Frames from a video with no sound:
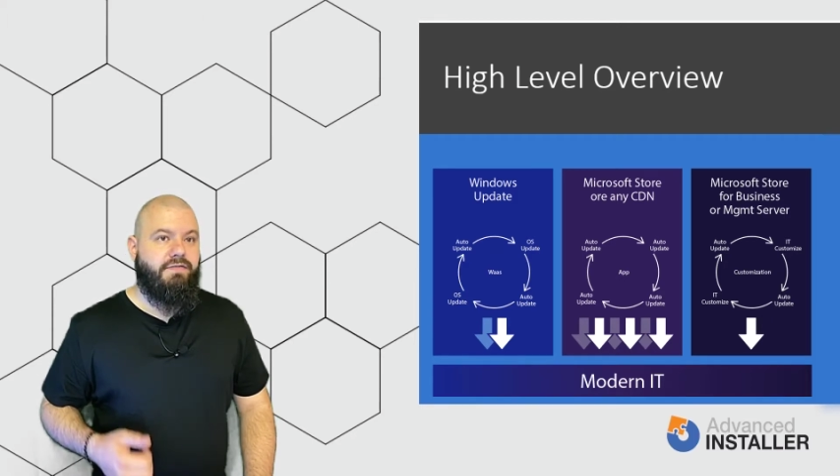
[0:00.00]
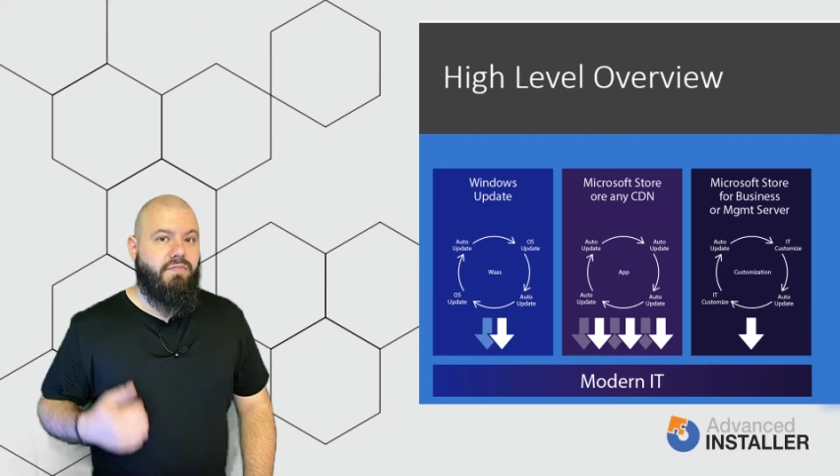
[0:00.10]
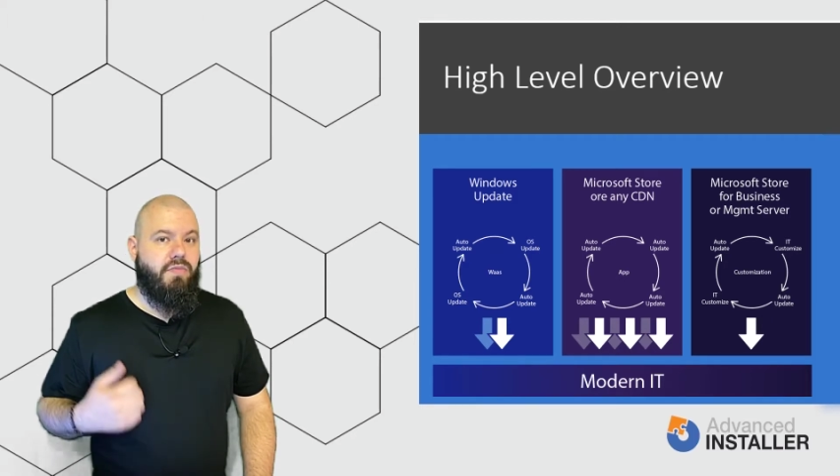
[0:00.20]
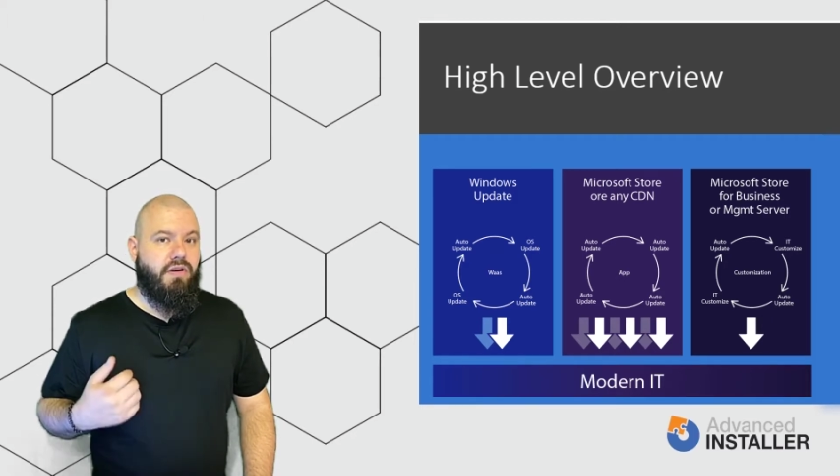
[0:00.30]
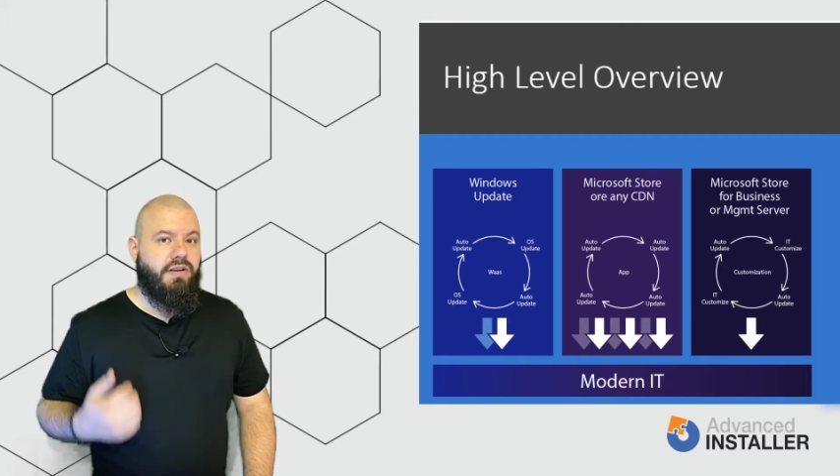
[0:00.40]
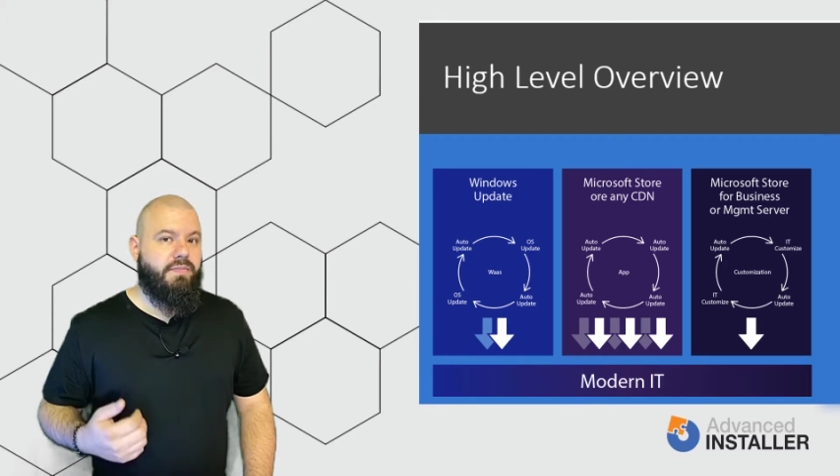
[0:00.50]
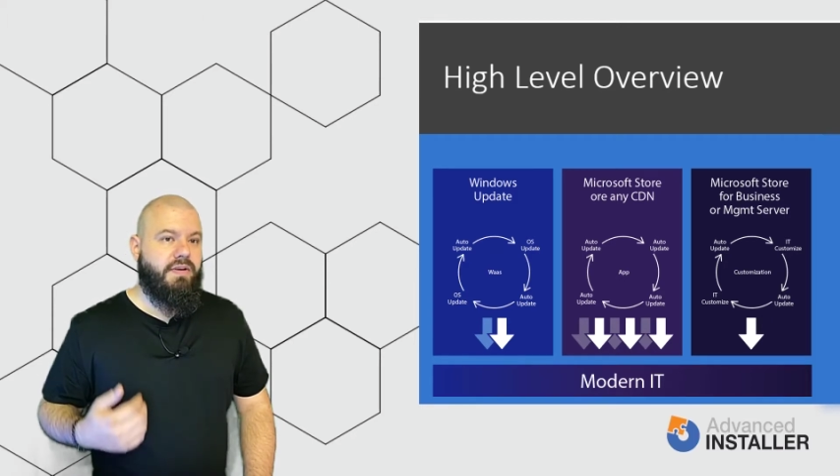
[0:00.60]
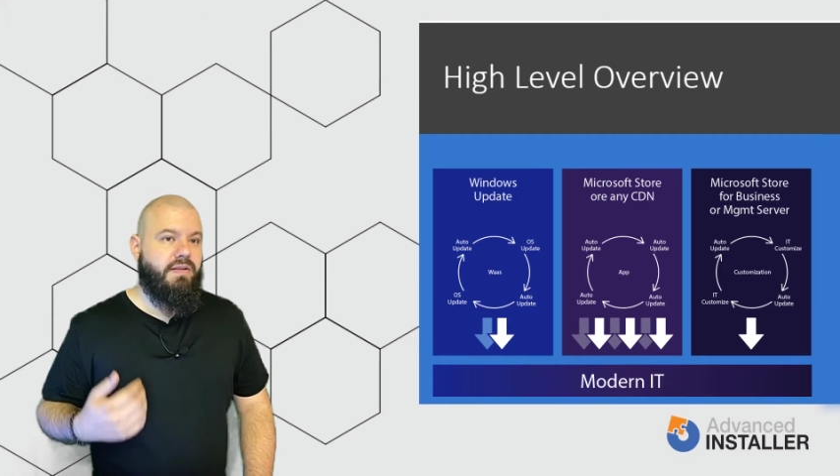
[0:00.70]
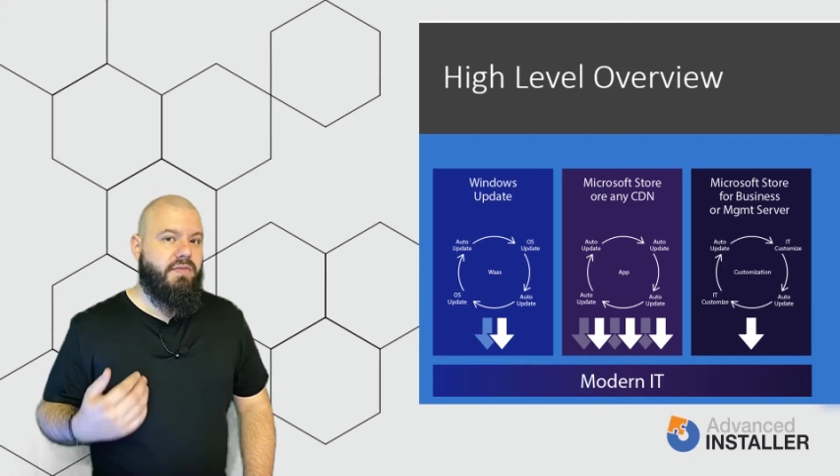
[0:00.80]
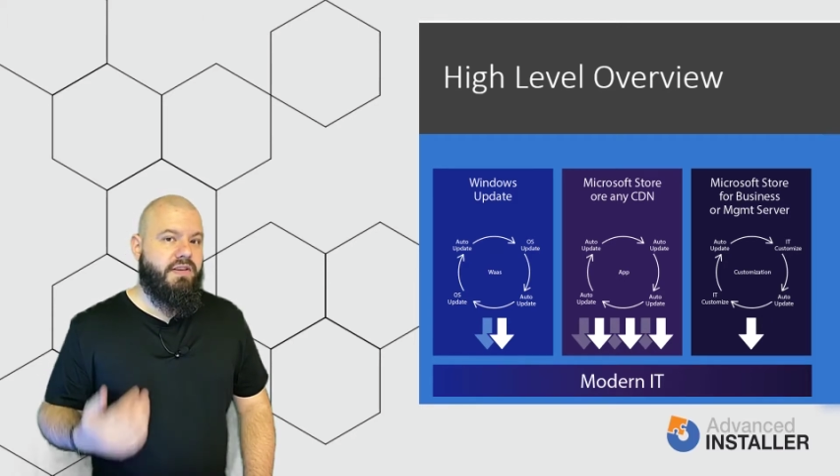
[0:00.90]

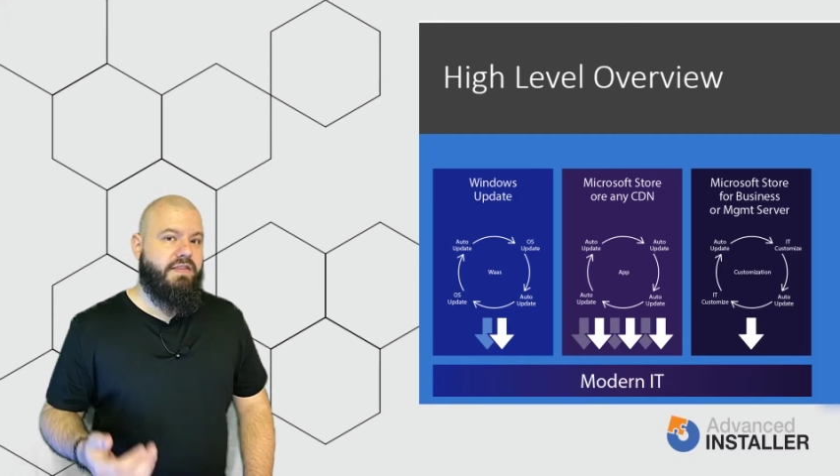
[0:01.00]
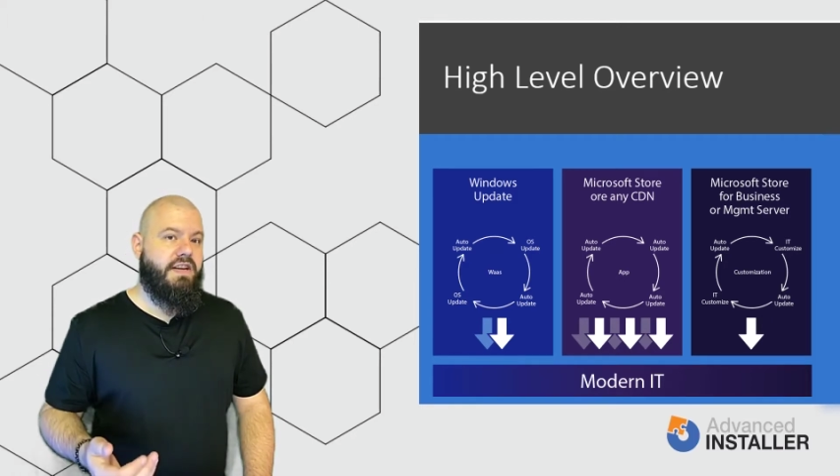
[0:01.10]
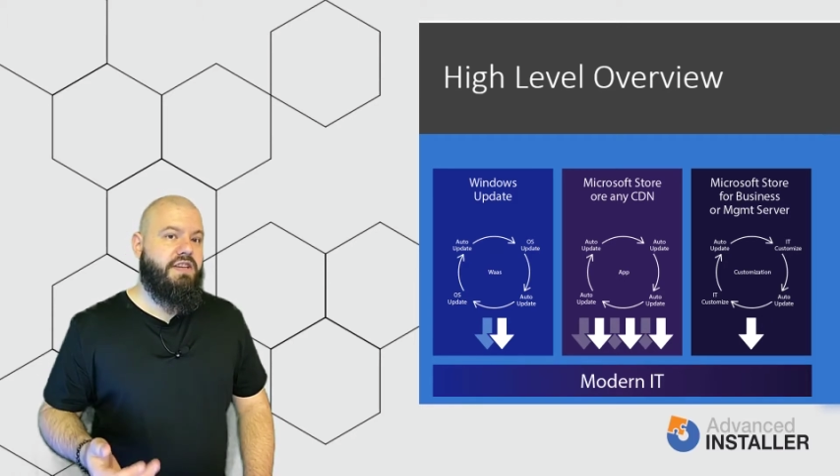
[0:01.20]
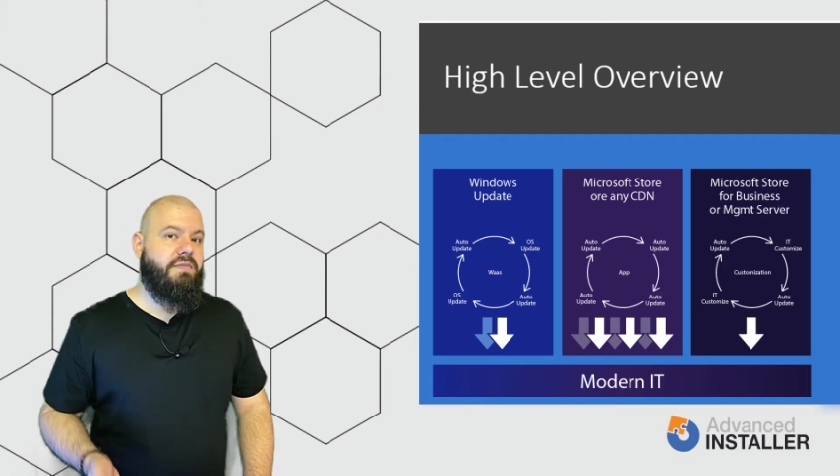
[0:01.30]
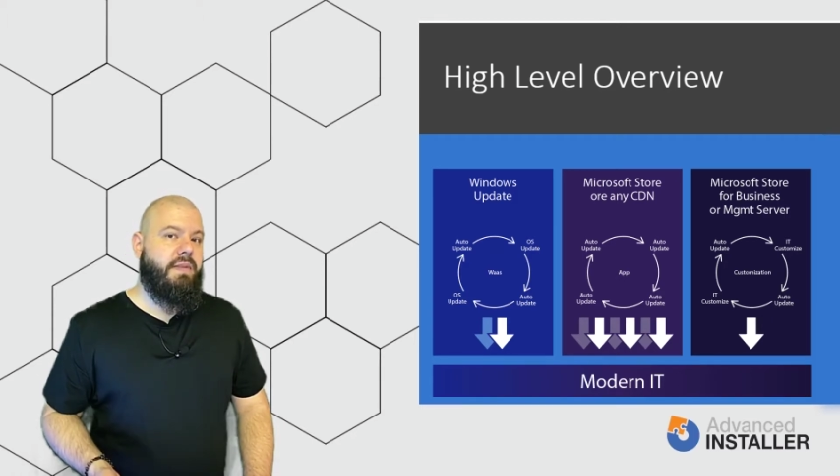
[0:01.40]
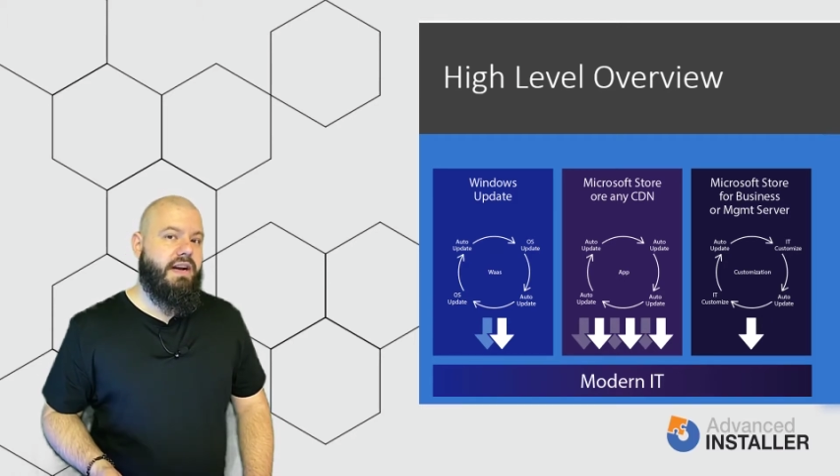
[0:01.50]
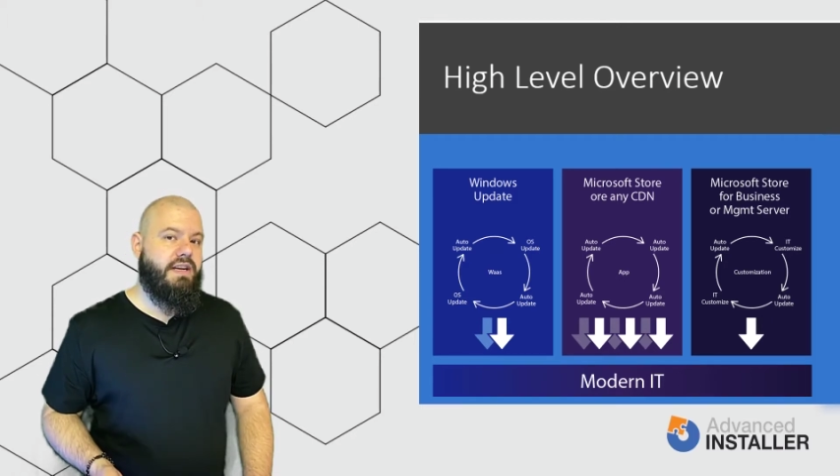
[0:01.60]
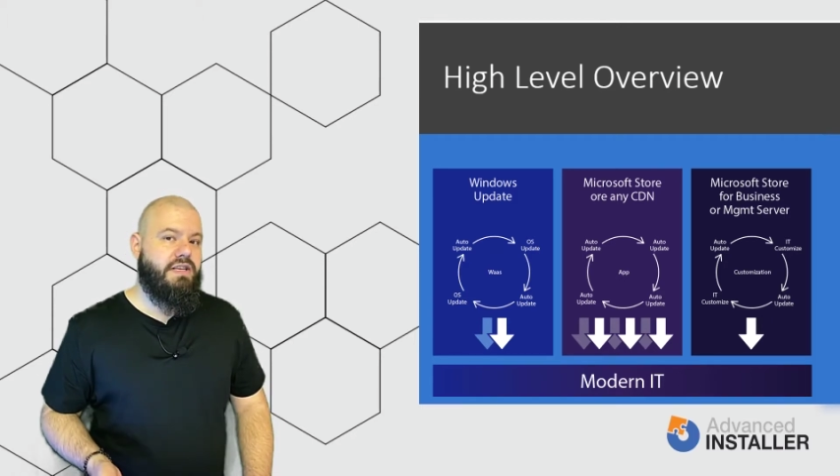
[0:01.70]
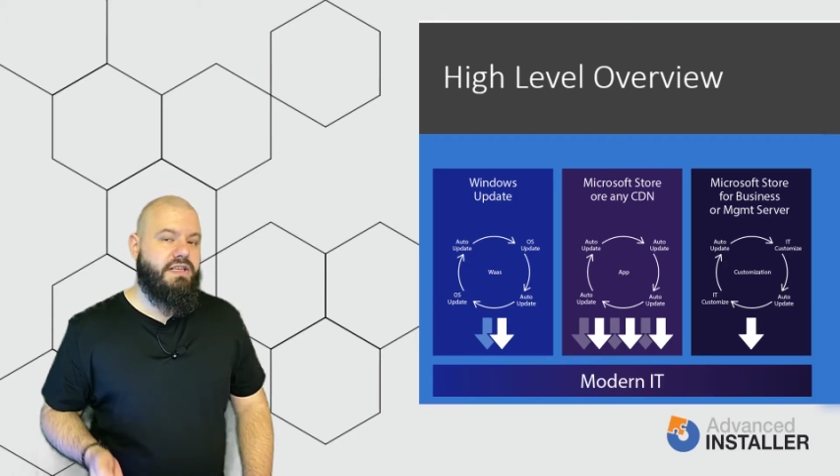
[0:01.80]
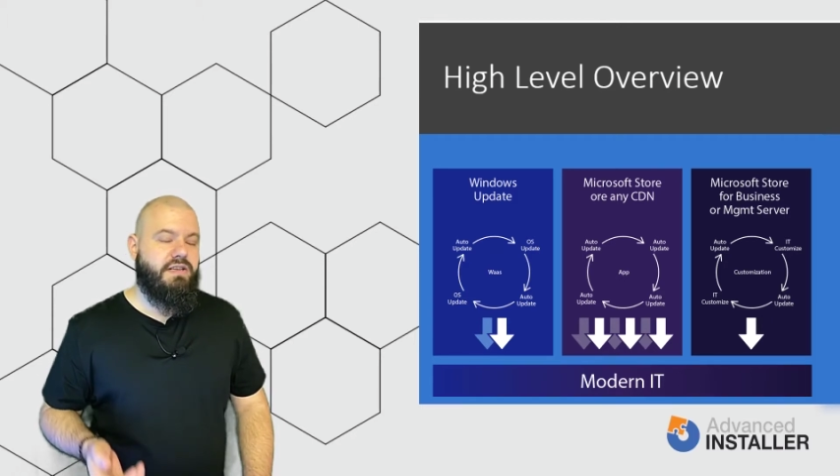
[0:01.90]
multiple modification
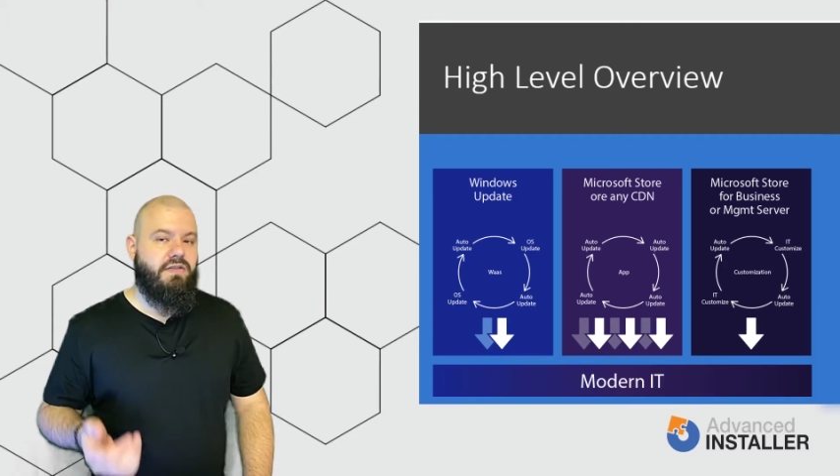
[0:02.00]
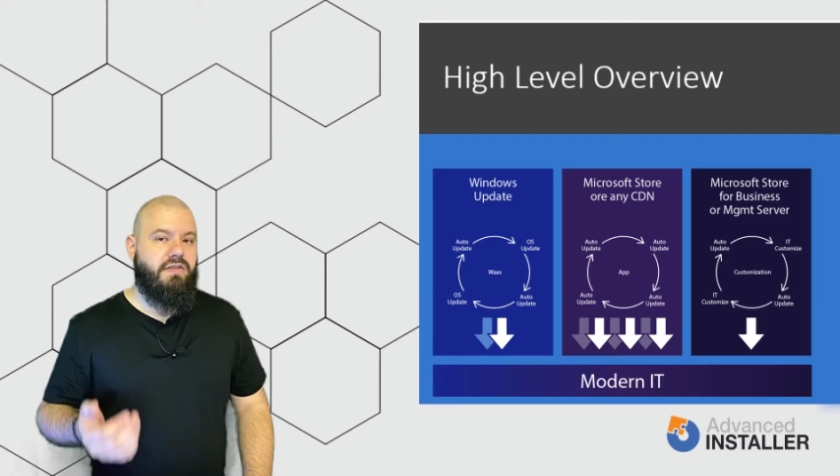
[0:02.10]
packages